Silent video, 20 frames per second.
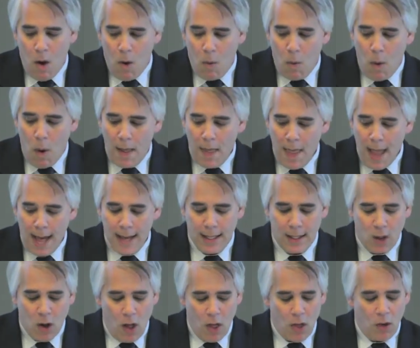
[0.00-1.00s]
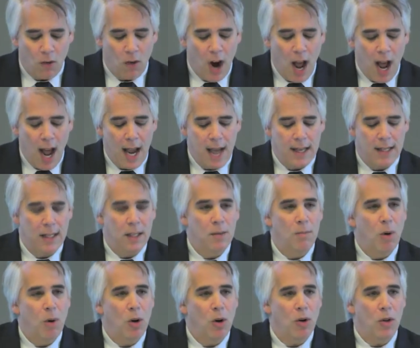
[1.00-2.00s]
One that is on the rise is
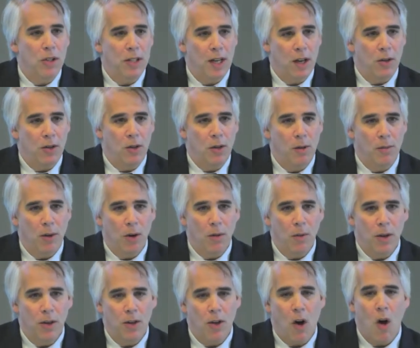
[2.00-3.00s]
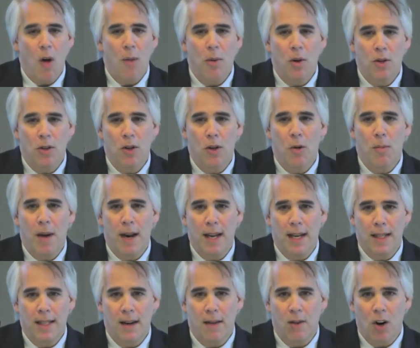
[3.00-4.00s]
Merkel cell tumor, which almost nobody
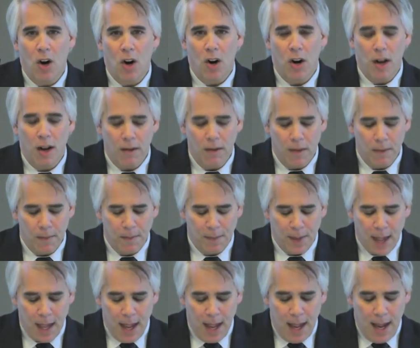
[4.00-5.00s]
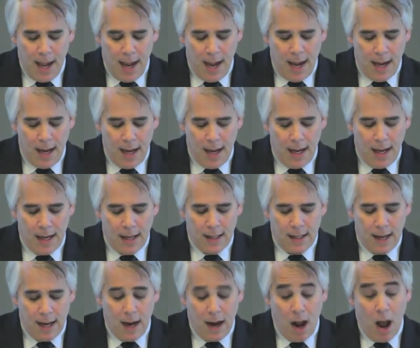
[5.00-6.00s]
has ever heard of. It is
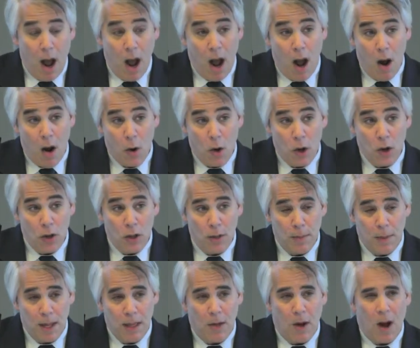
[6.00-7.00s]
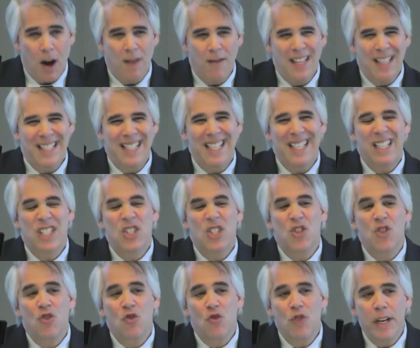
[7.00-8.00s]
used to be thought of as an
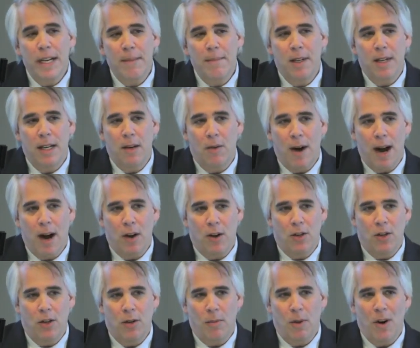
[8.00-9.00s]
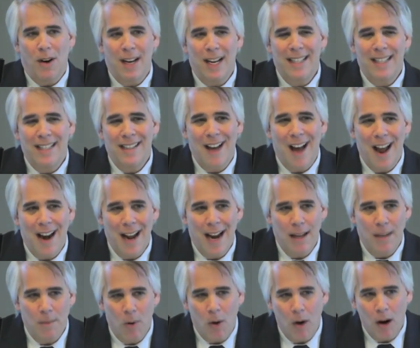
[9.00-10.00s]
extremely rare tumor. It's not
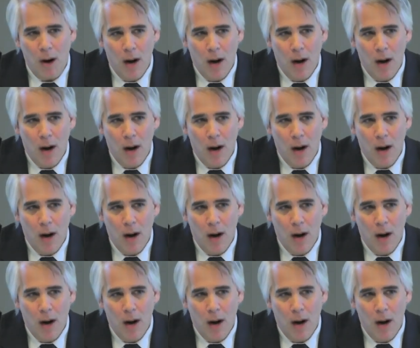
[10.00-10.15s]
anymore.